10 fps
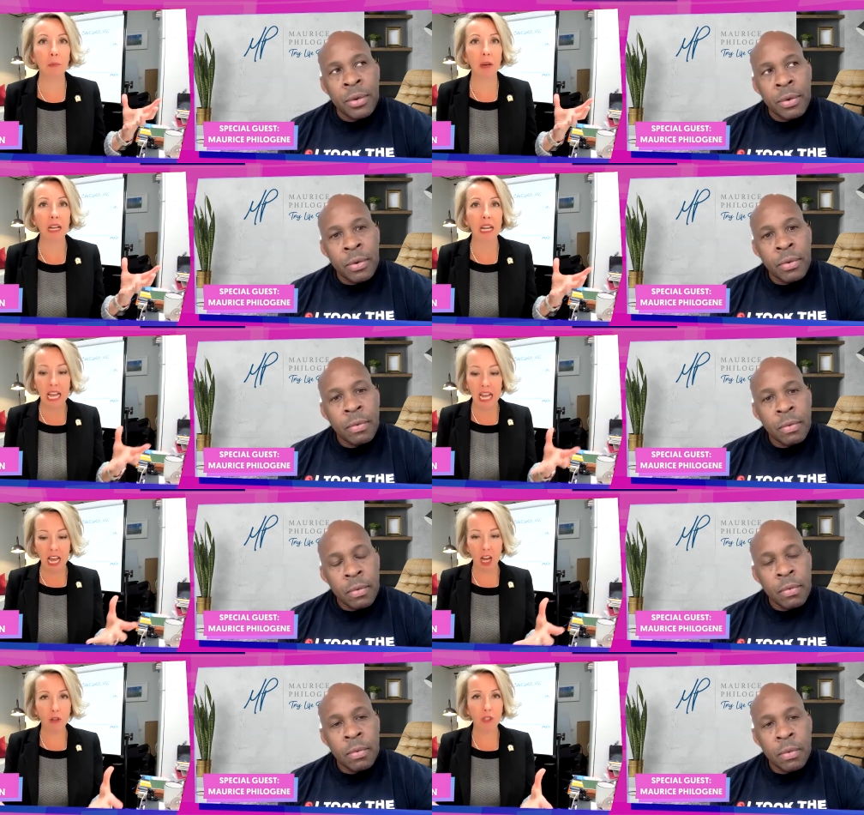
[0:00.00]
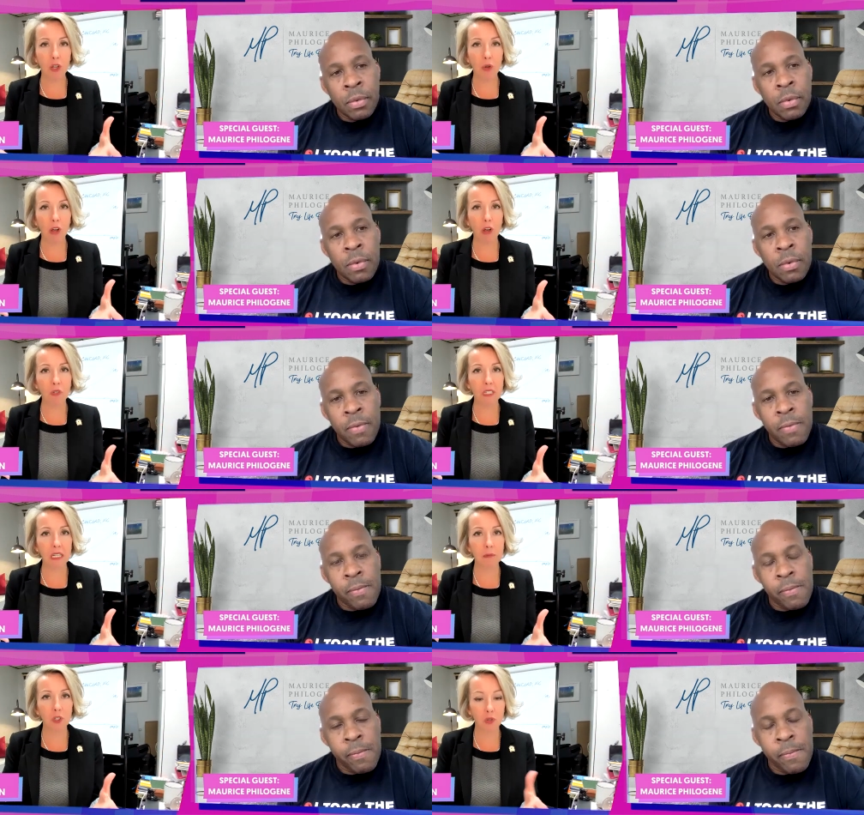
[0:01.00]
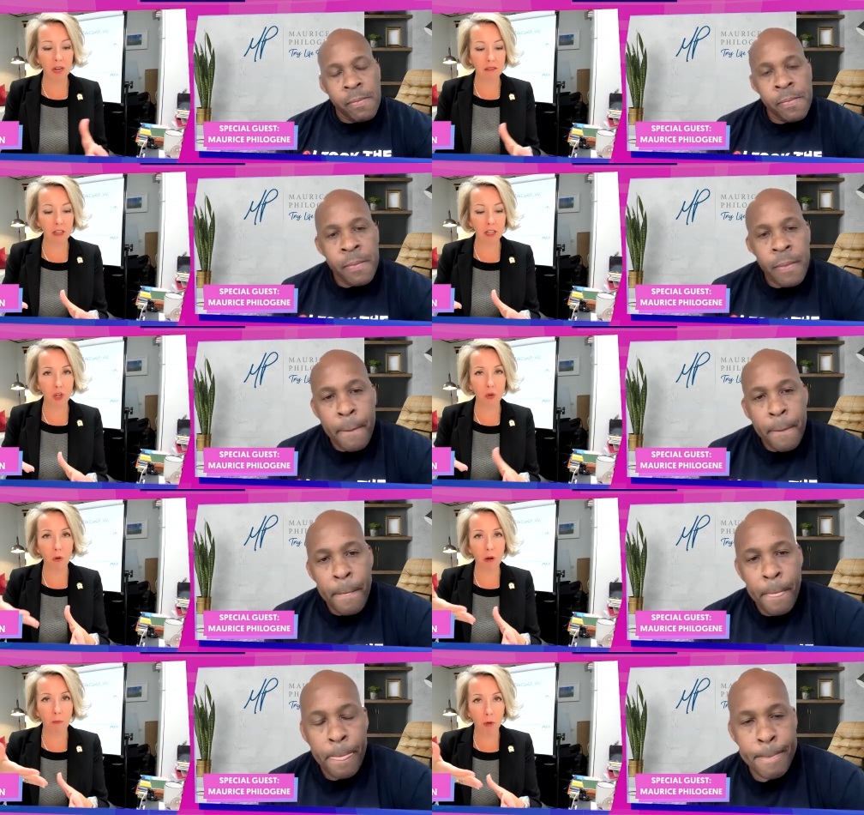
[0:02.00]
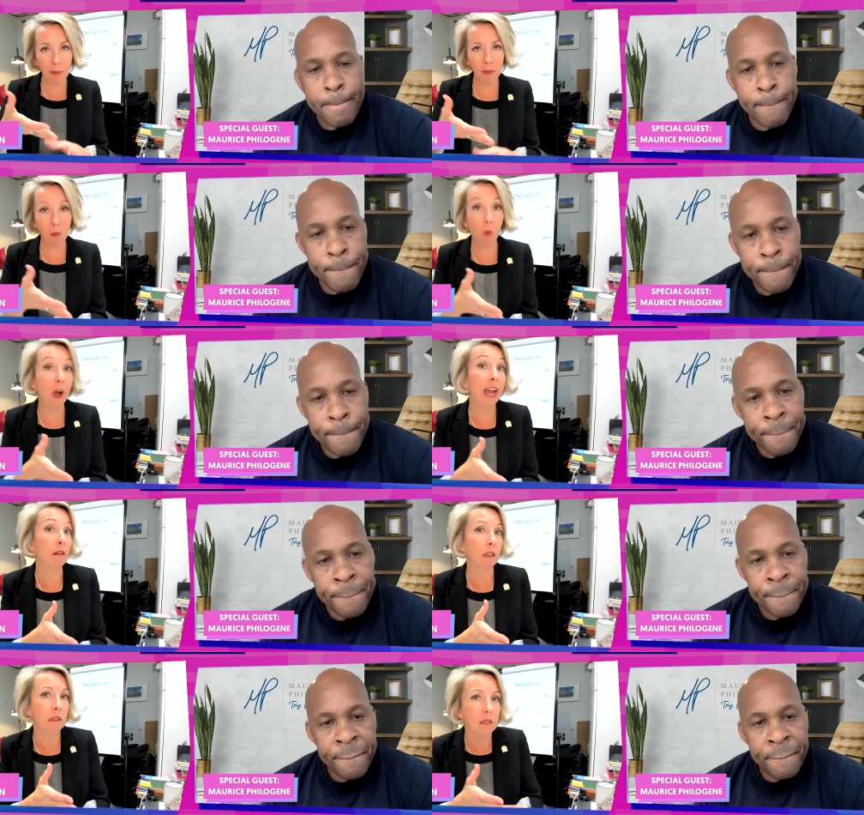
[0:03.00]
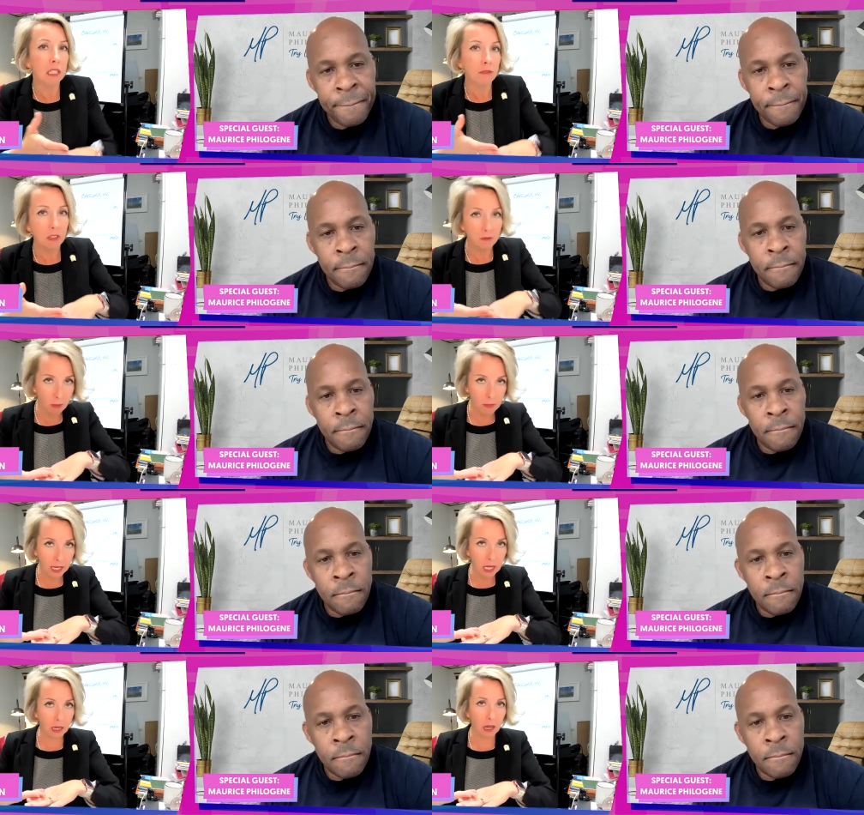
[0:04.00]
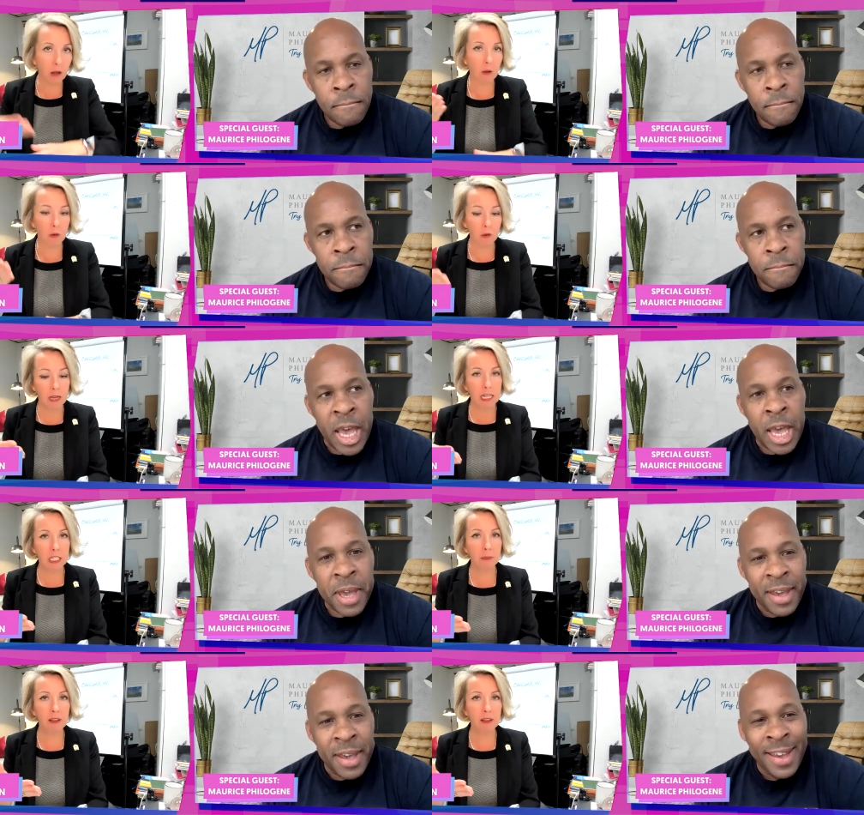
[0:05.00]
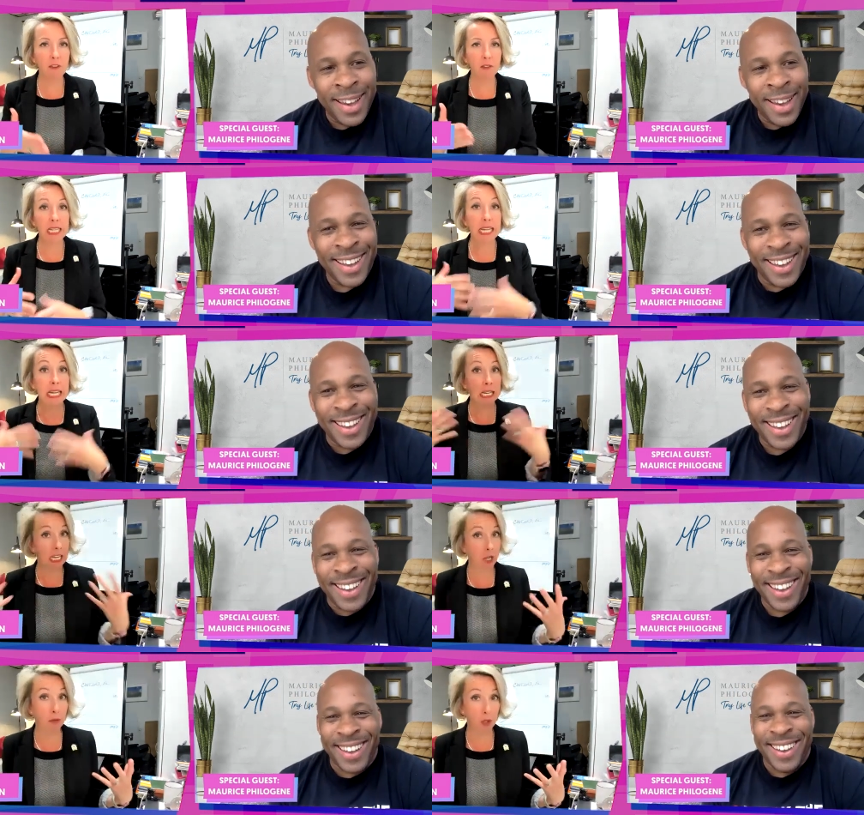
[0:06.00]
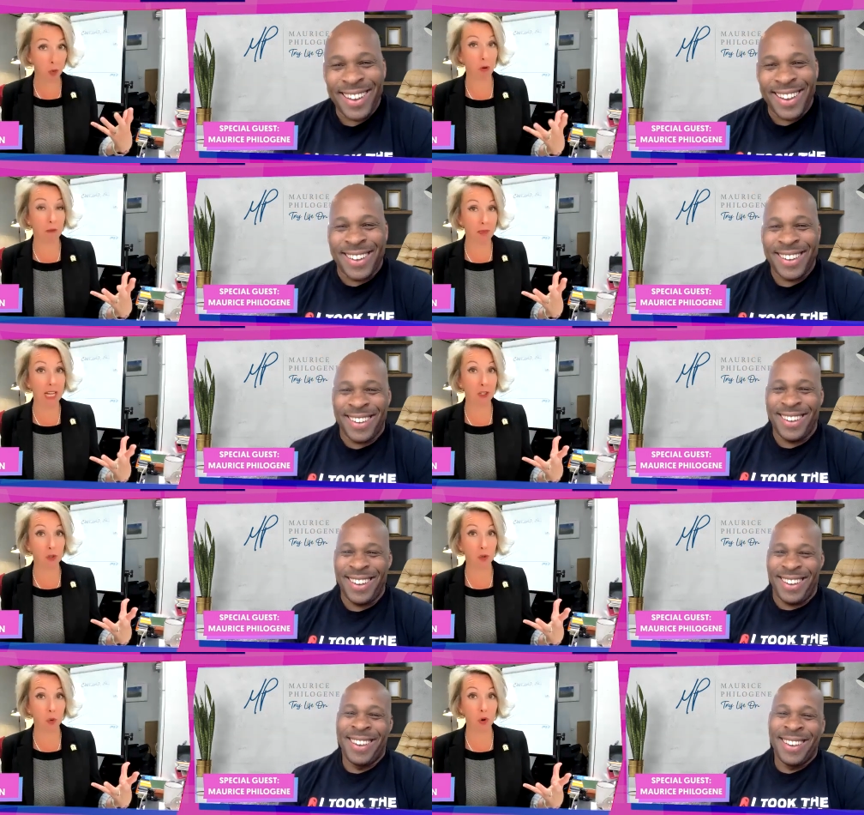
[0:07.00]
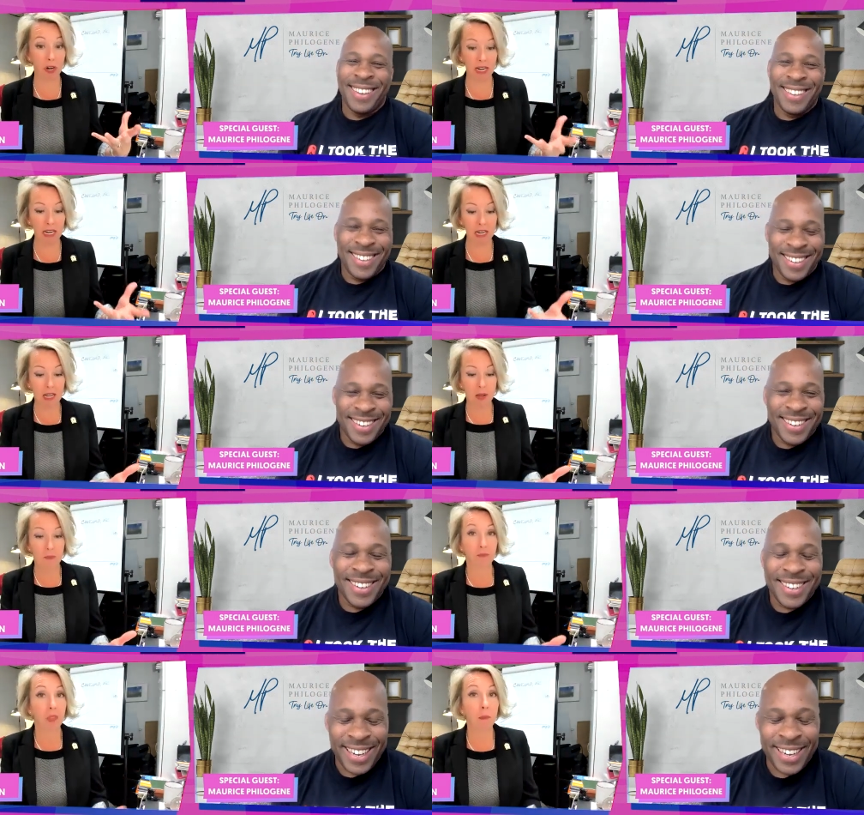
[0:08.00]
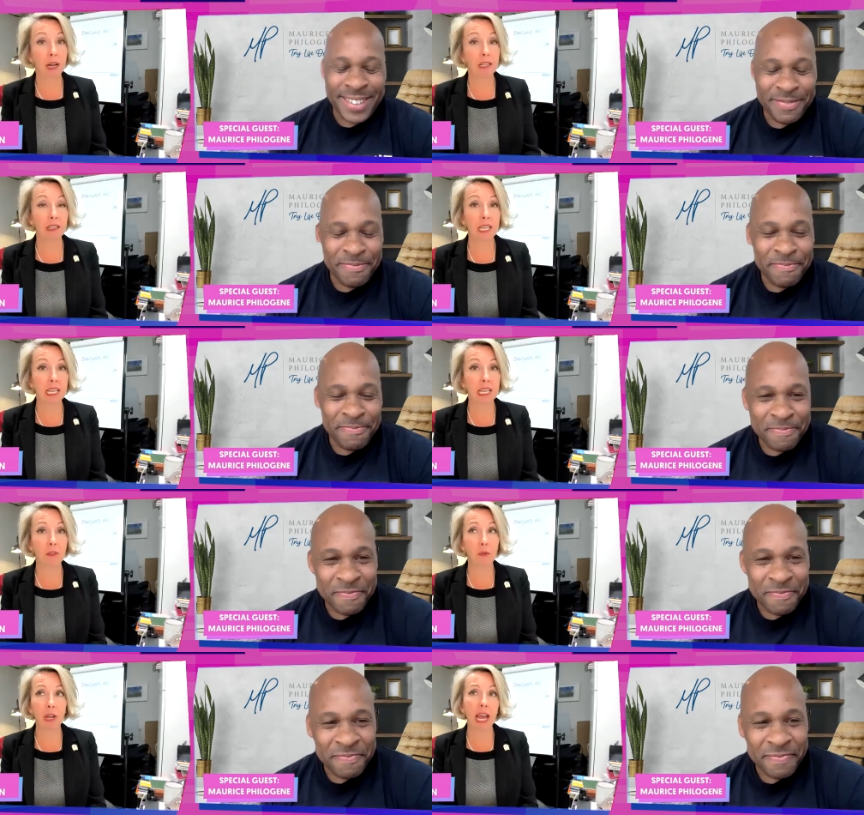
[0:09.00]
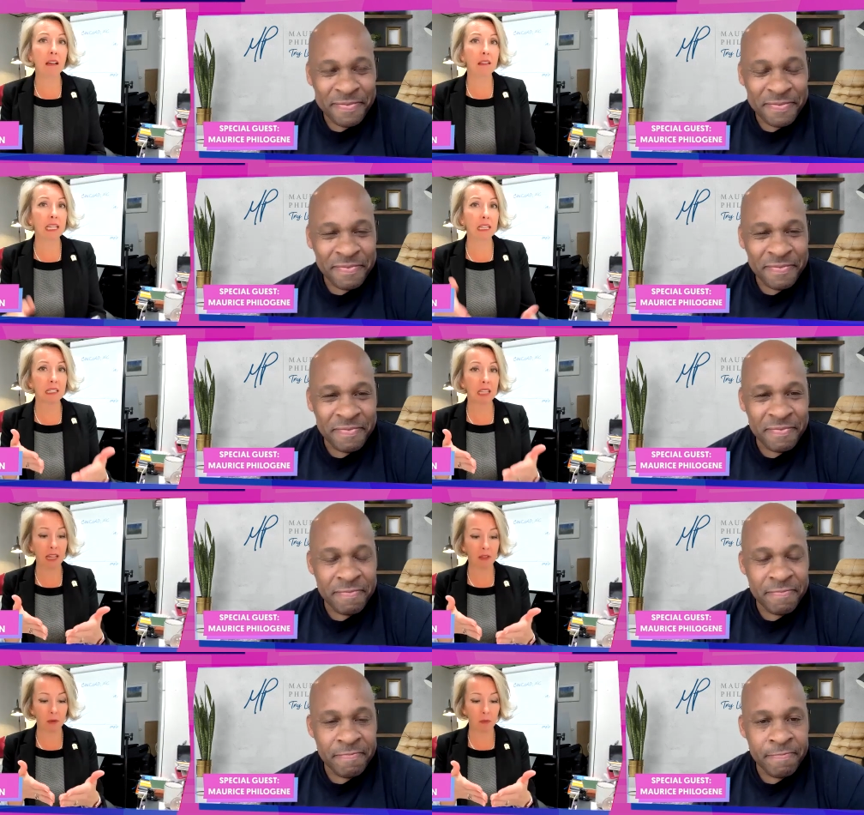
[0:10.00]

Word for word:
Speaker 1: But it also goes to demonstrate that you were probably wired a little different from the get-go to be 15 and absorb that story. Yeah. But the reality is like